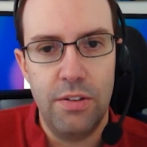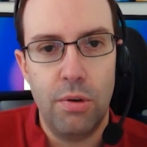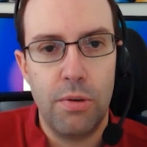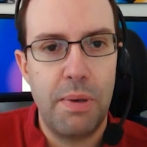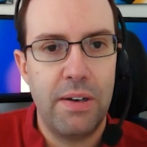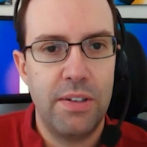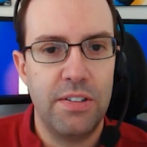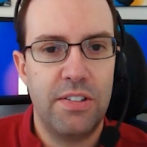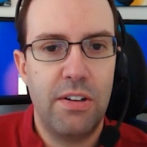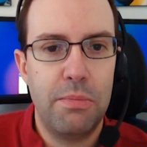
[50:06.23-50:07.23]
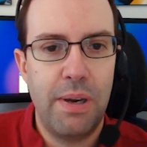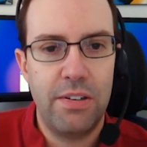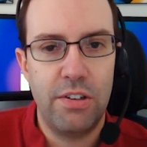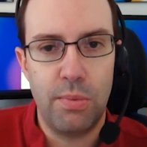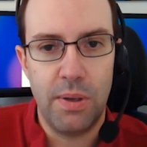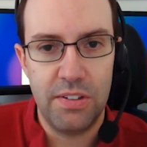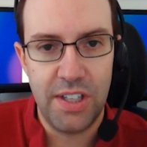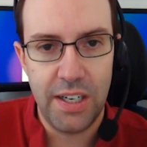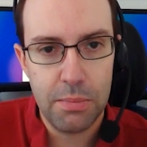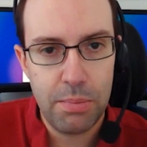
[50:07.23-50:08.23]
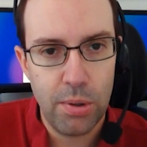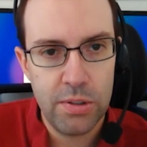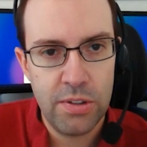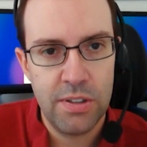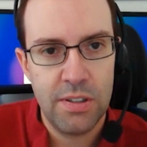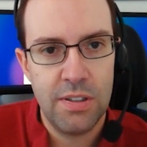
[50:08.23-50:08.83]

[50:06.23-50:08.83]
northbound and southbound, as well as the airport.